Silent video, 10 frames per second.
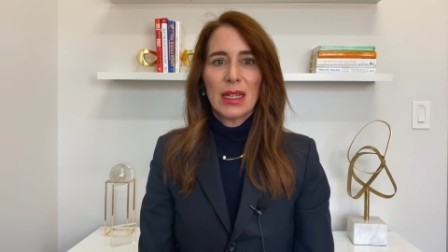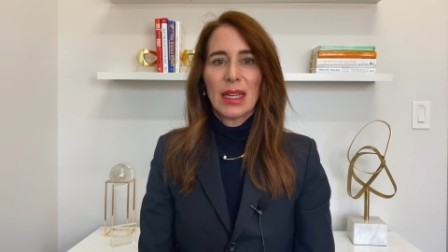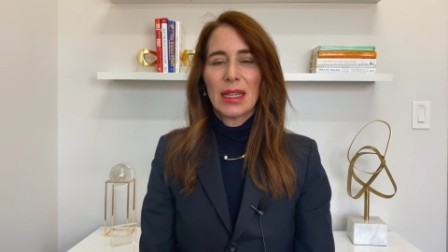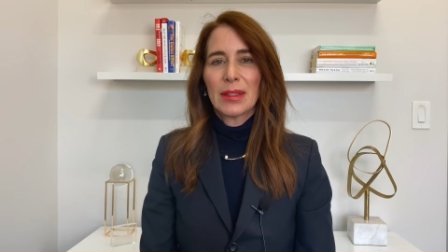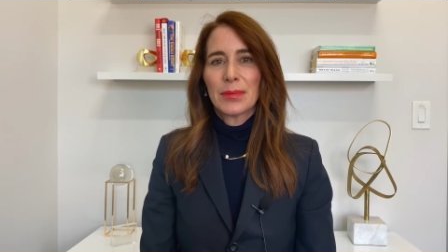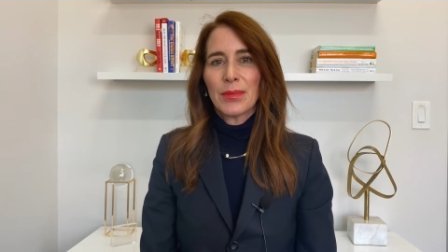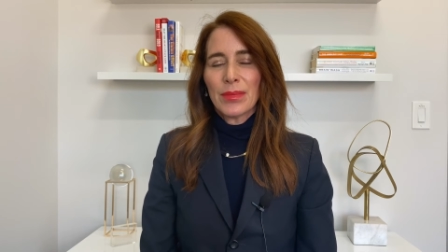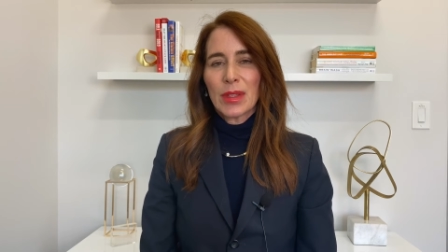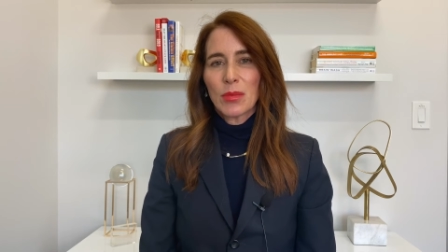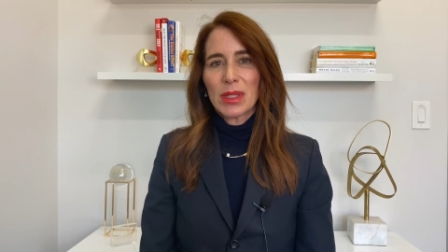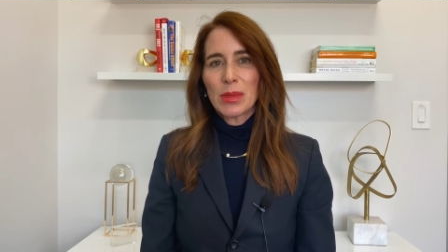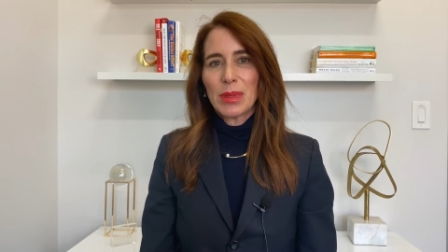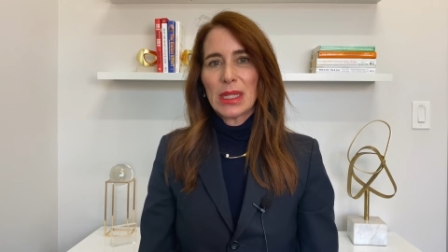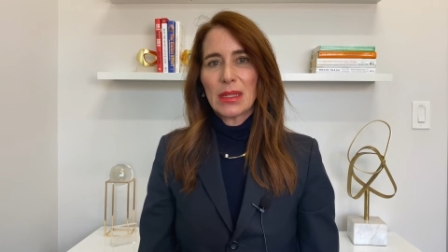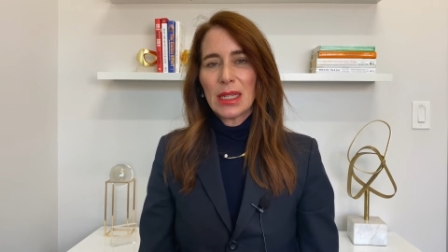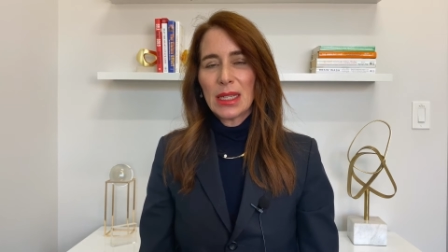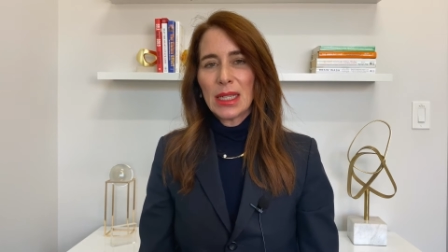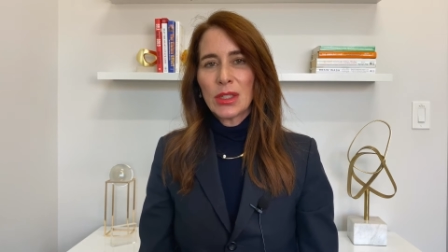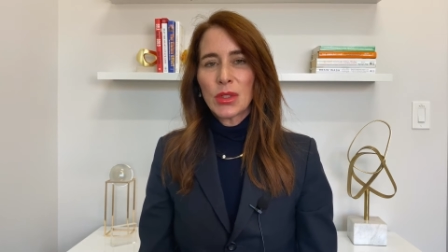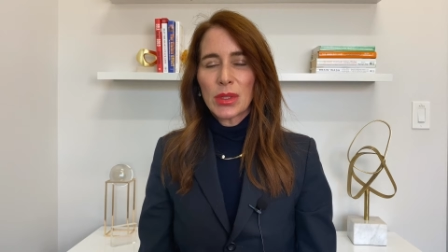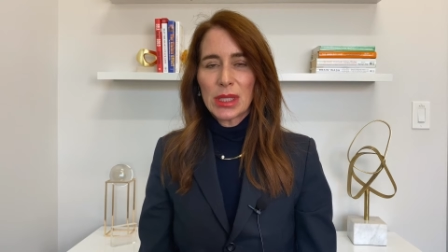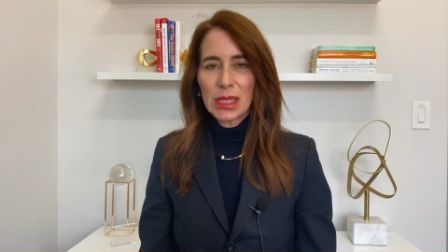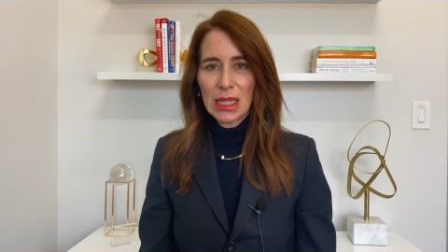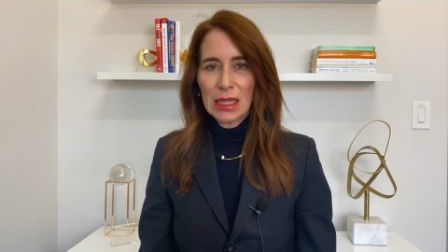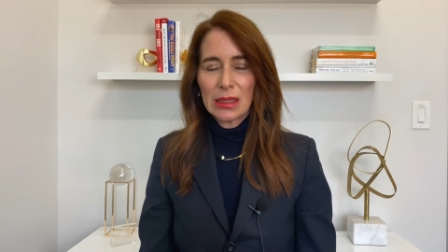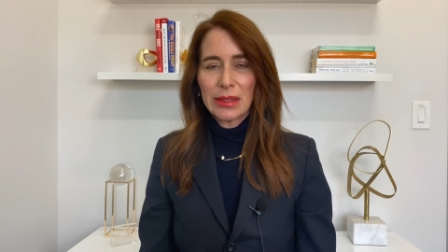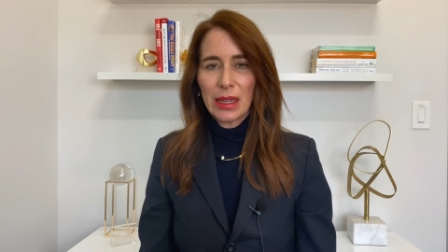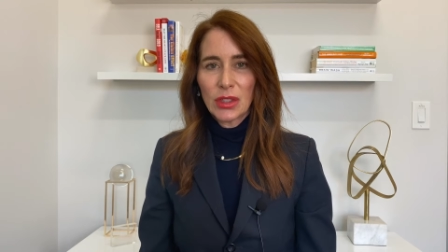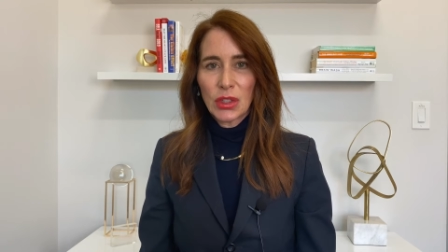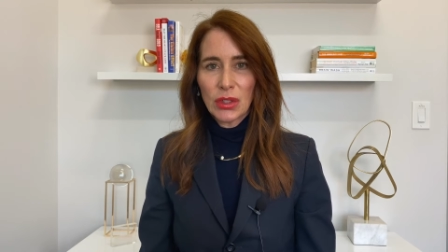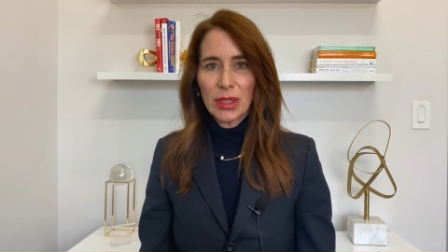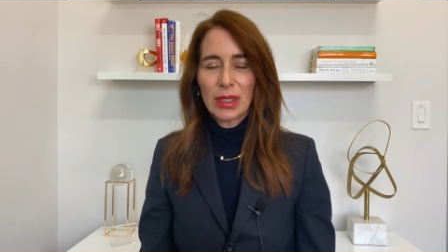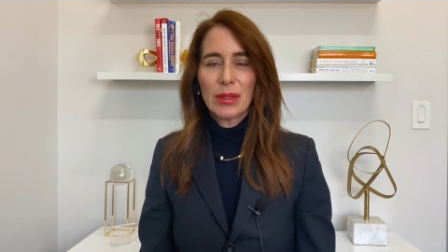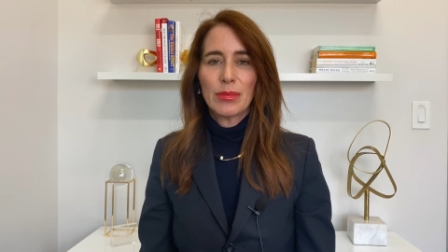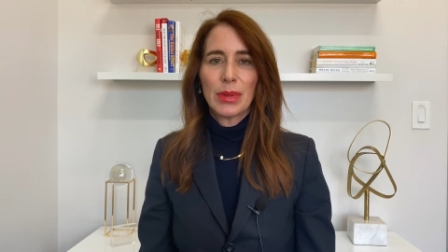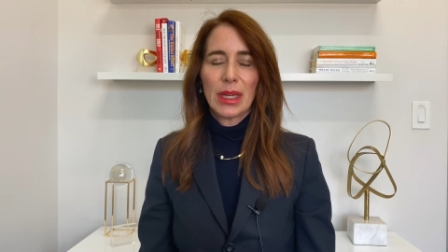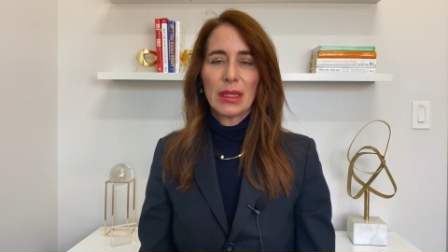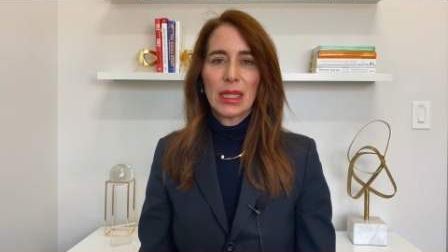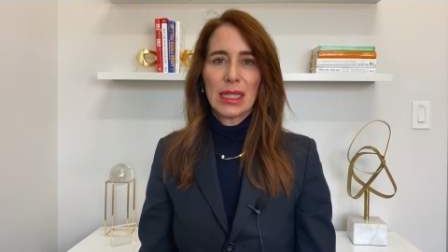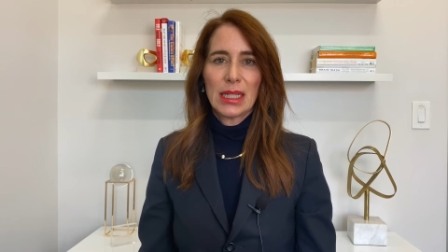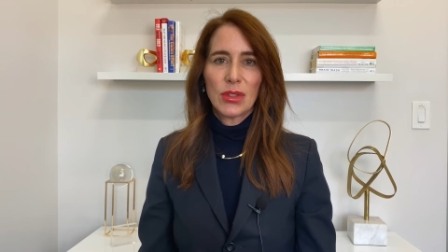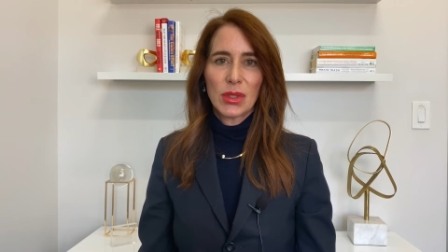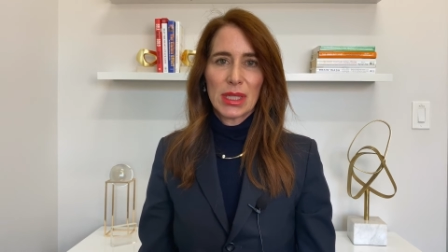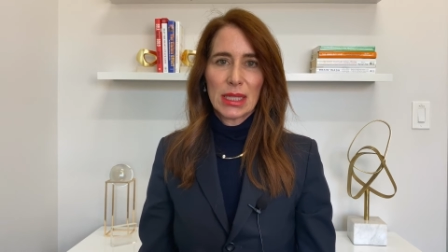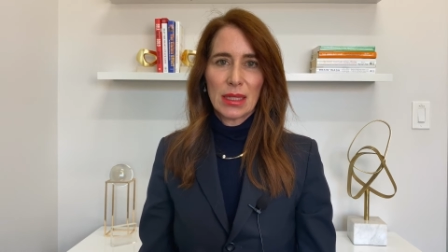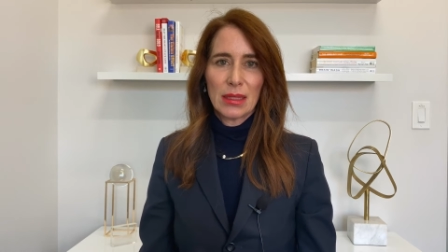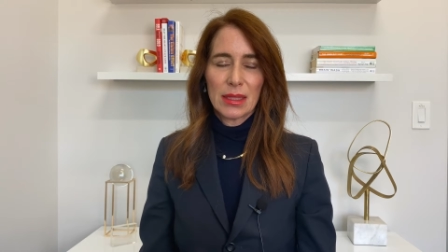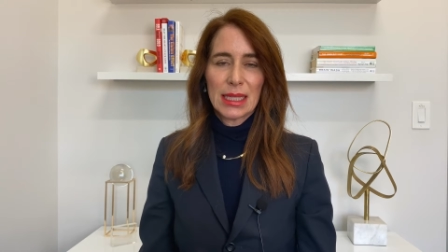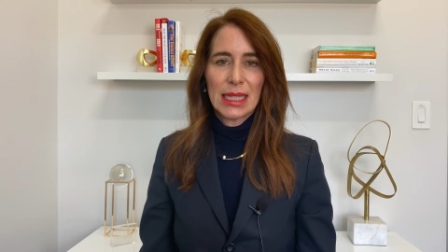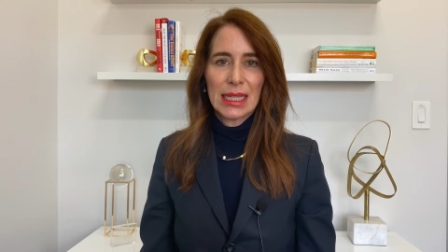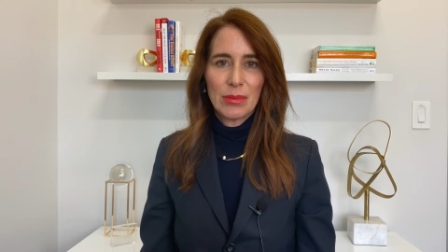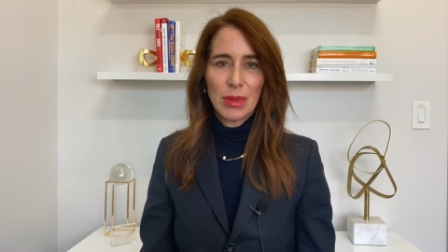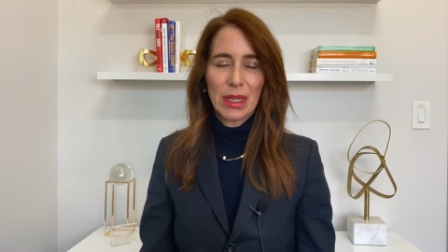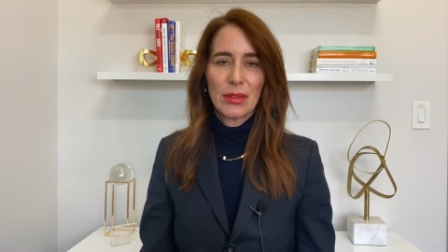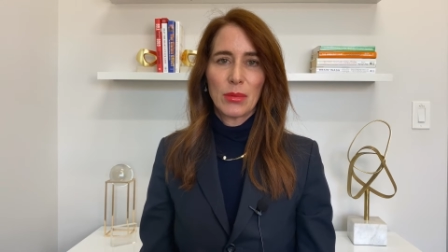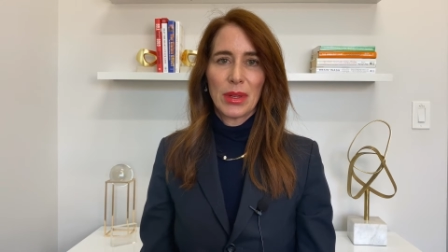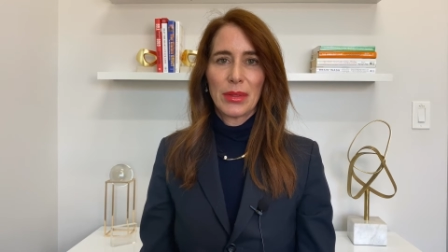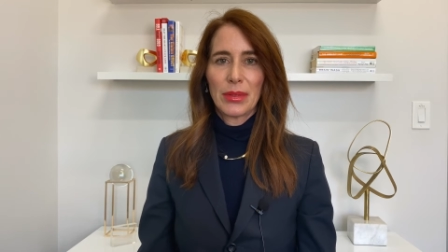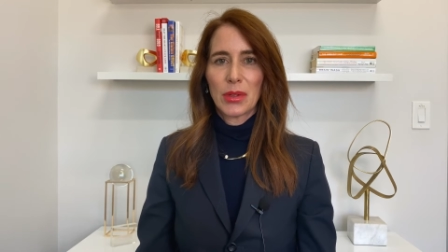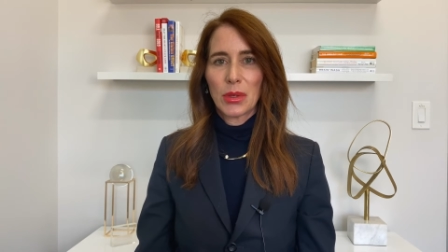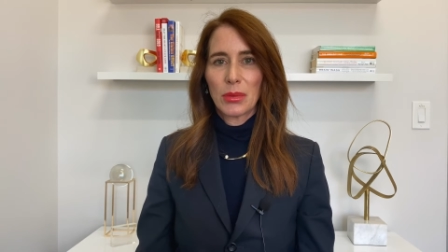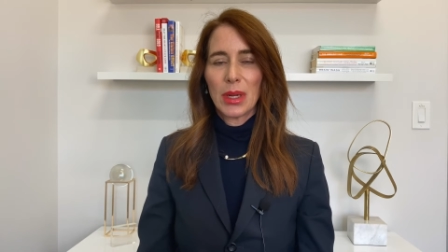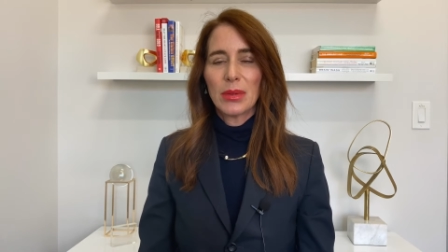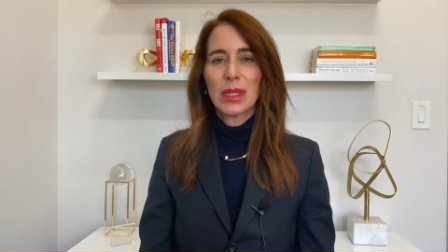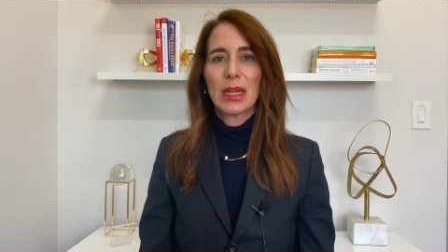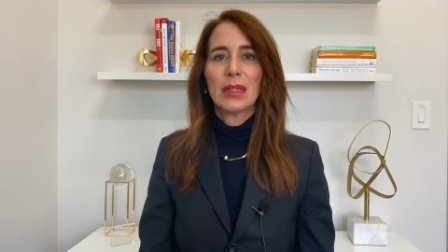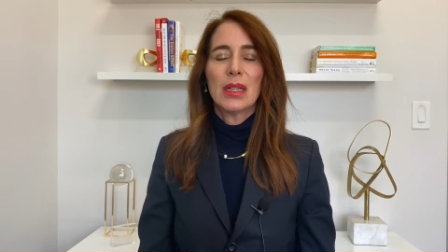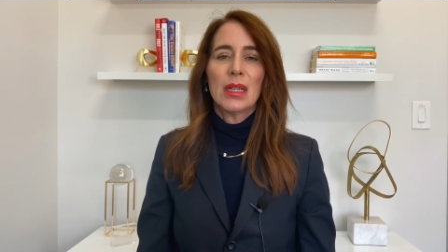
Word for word: And what's been interesting, not good, but an interesting tidbit with corona